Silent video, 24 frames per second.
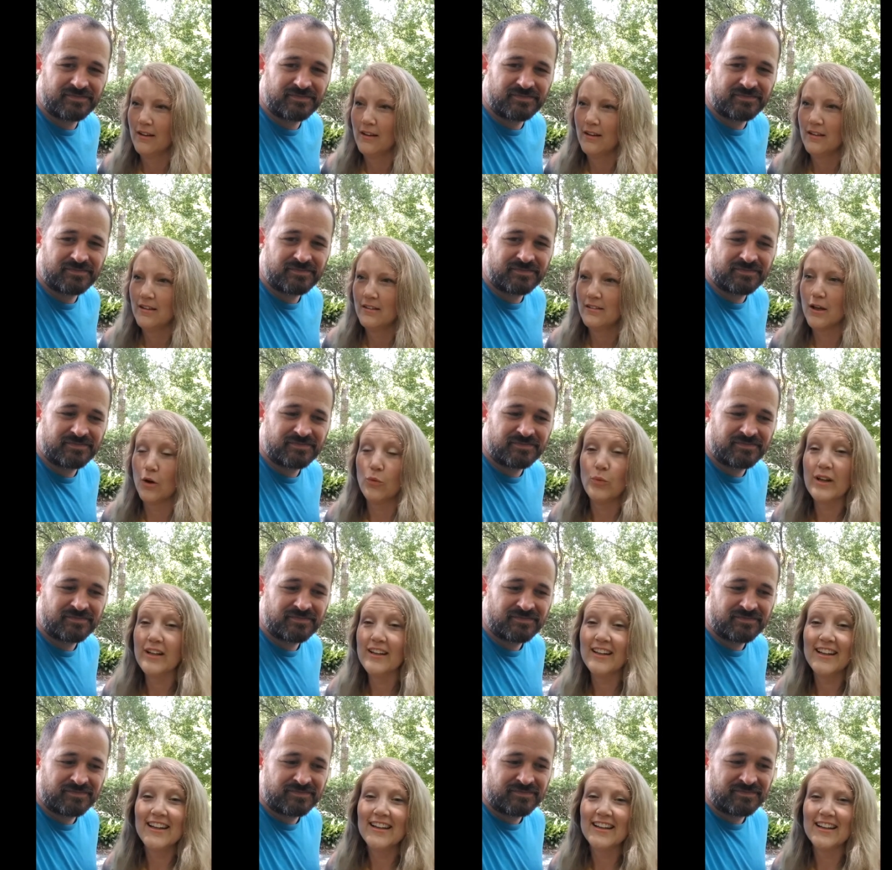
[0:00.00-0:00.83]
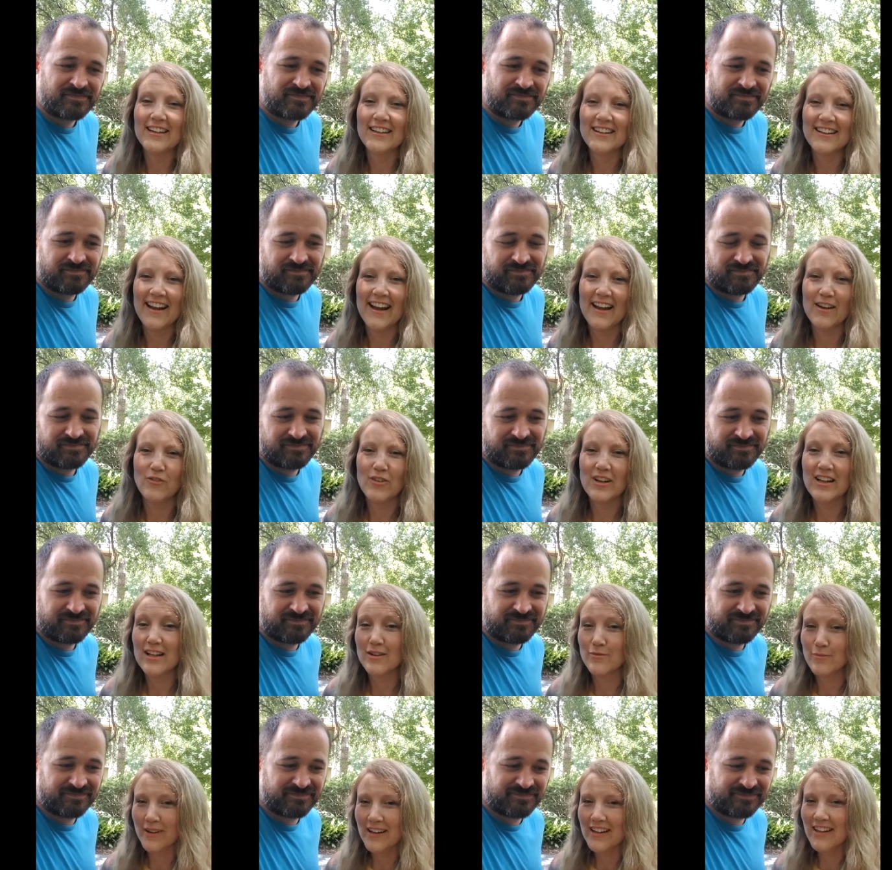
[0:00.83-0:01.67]
Speaker 1: so we didn't, and we
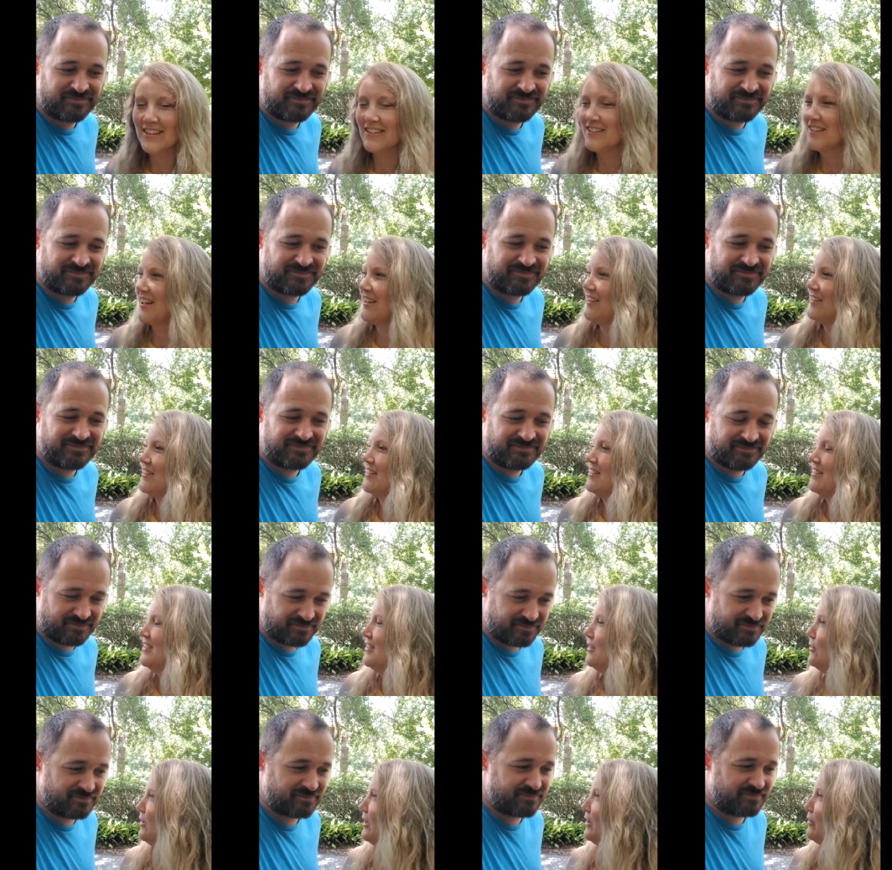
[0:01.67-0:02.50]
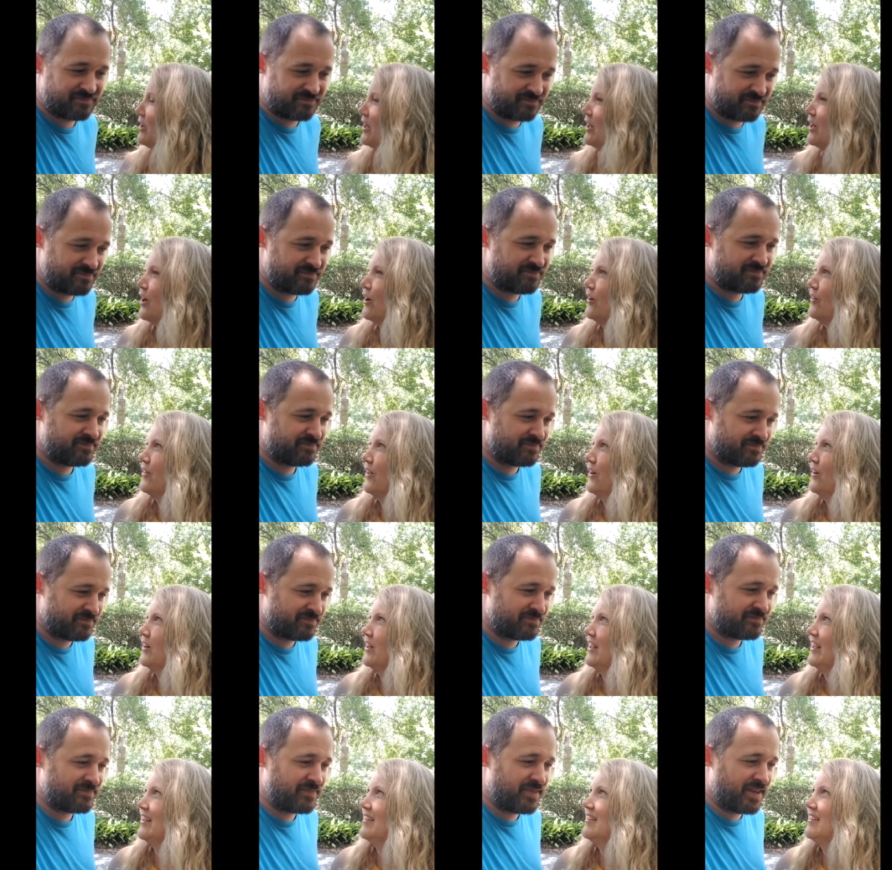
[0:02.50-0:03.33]
didn't meet each other until we were in our
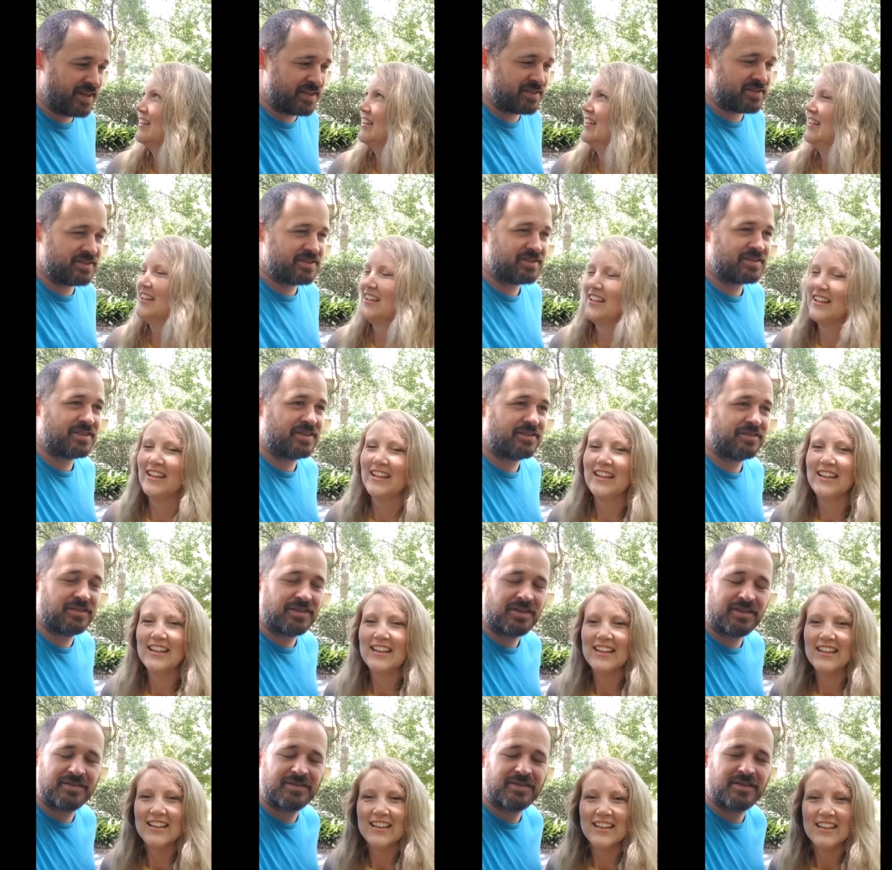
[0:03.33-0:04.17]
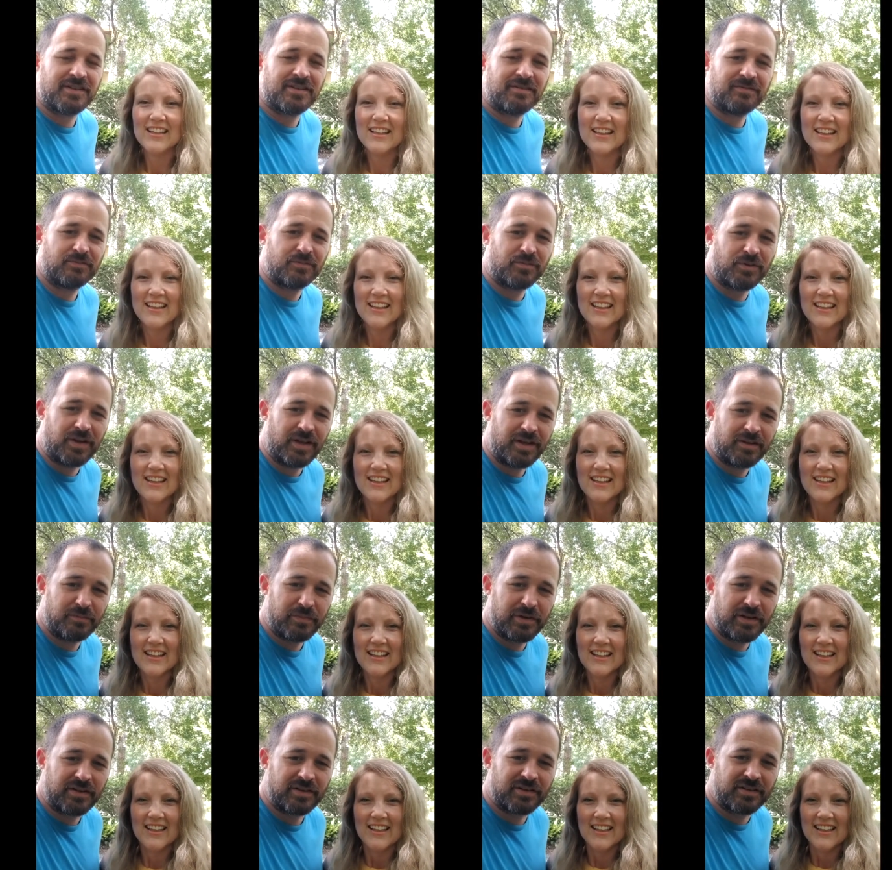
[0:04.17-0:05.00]
30s.
Speaker 2: I just turned 30 when I
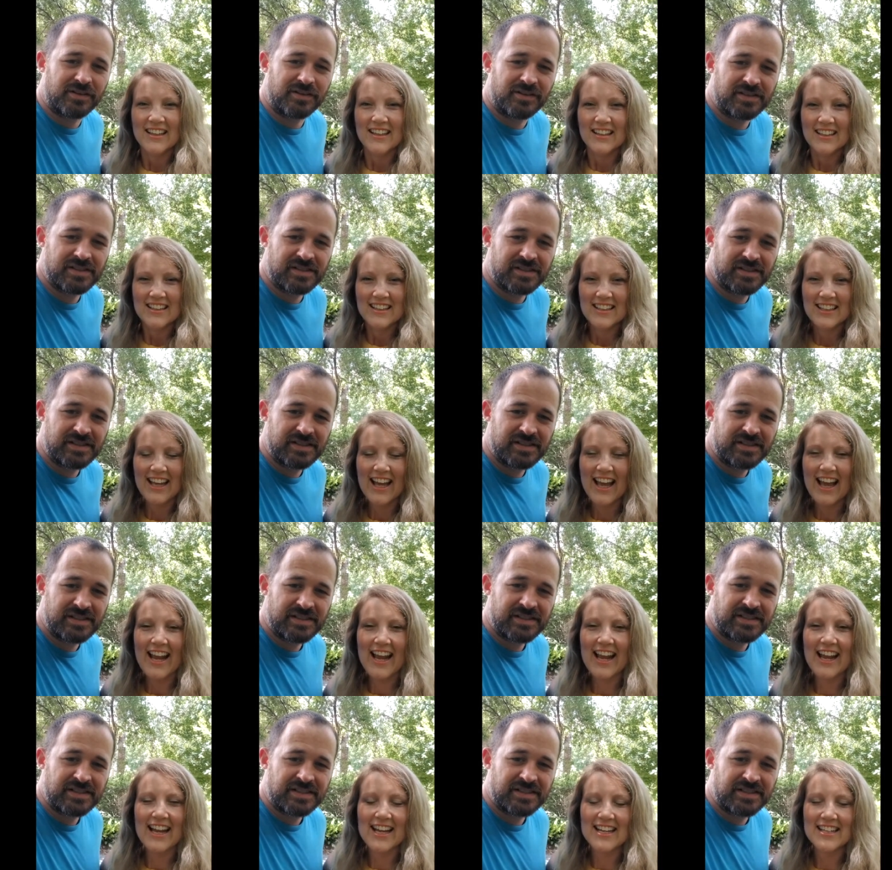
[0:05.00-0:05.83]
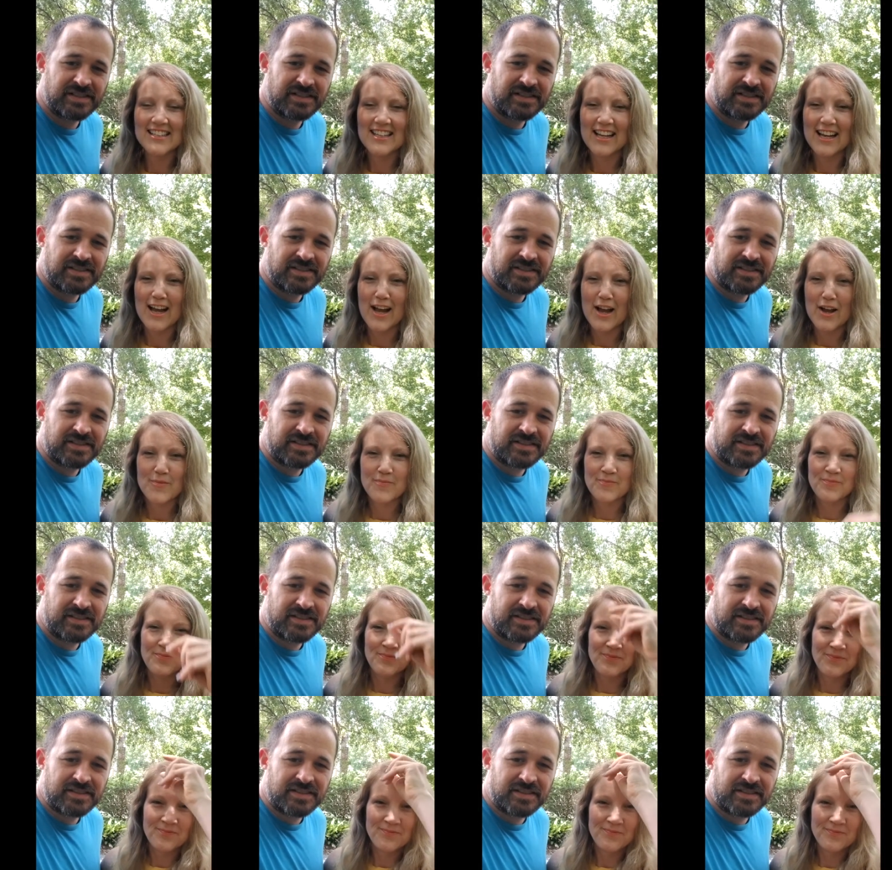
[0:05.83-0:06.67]
met her.
Speaker 1: And, um,
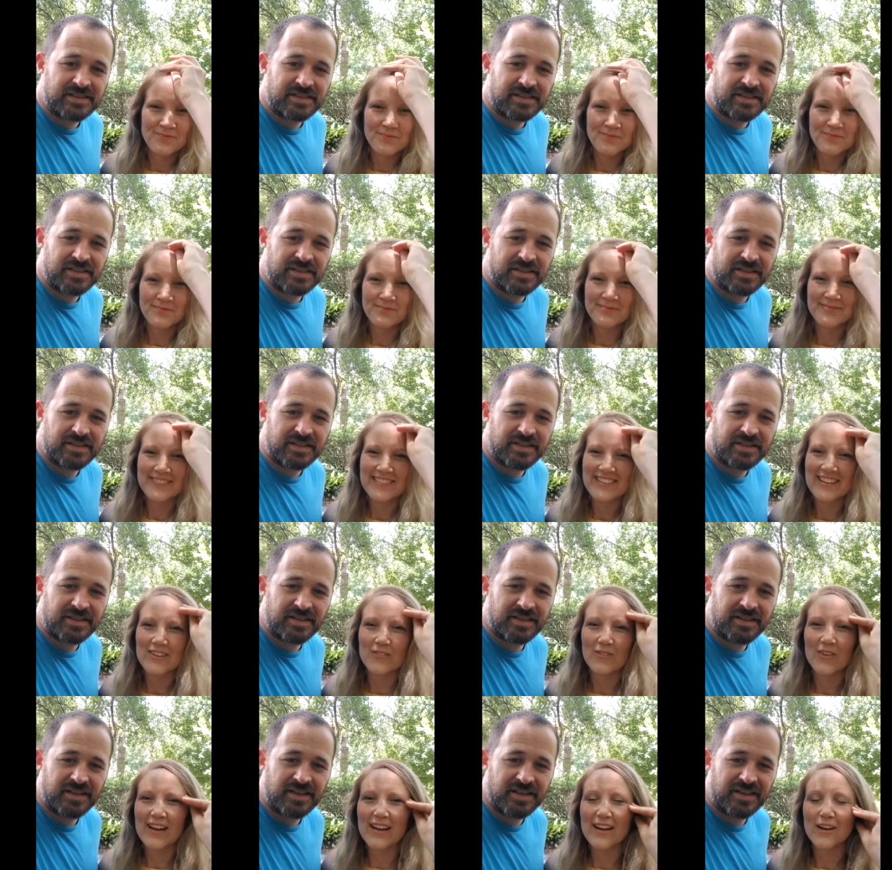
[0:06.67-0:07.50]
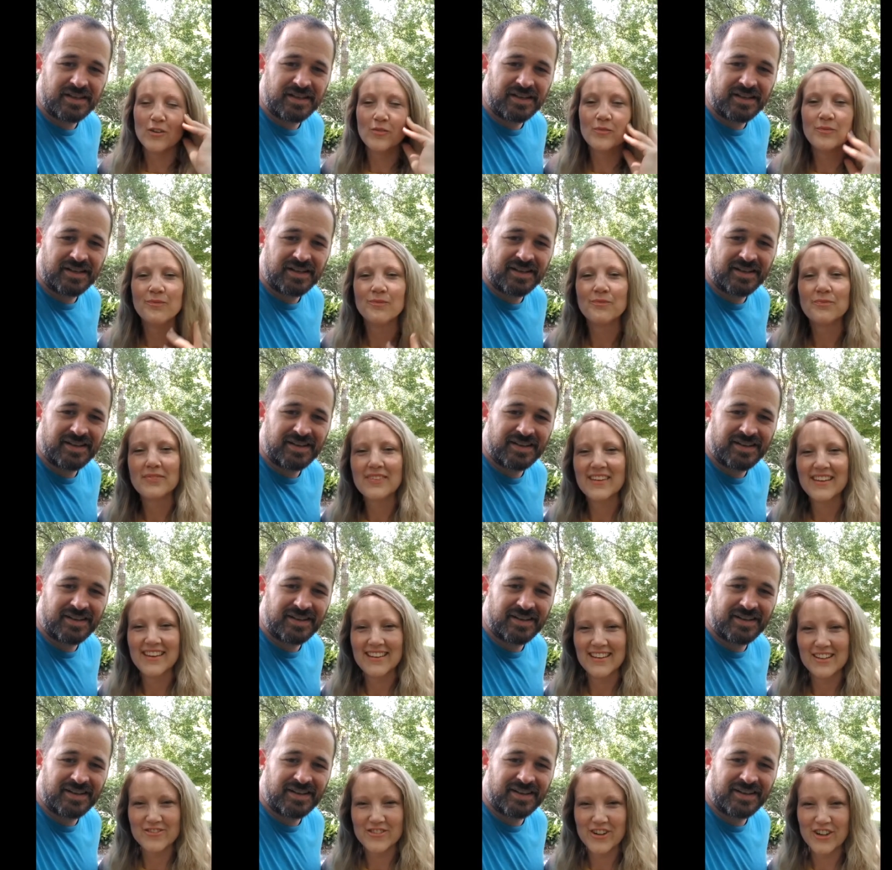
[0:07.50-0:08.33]
well,
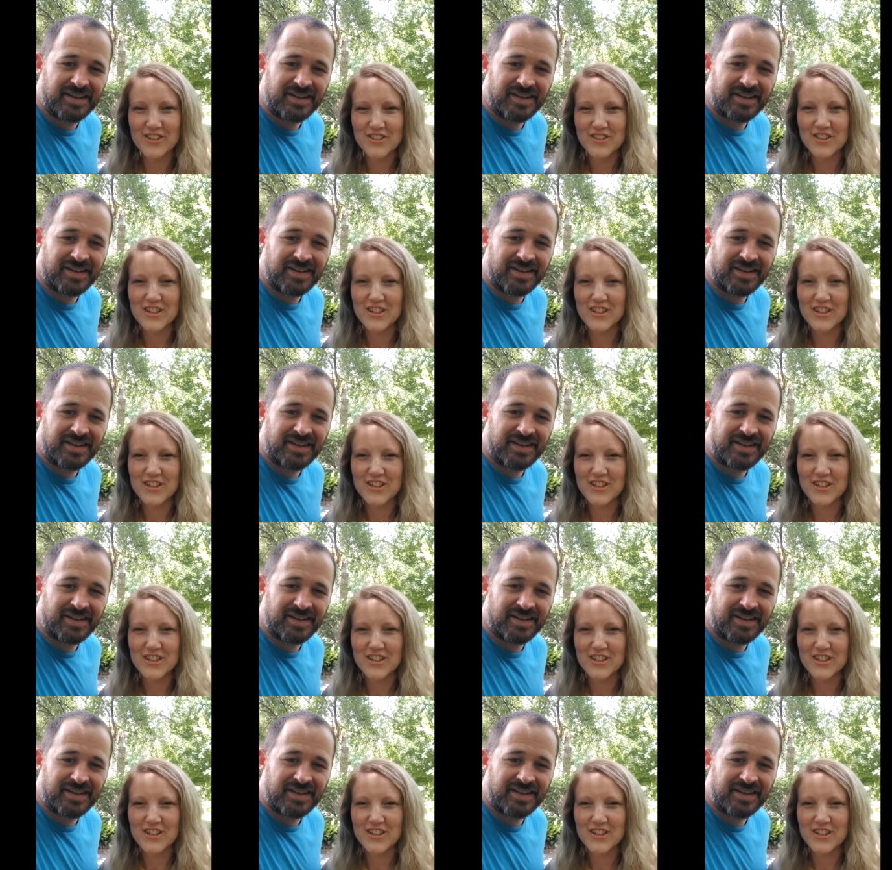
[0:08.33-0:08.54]
the first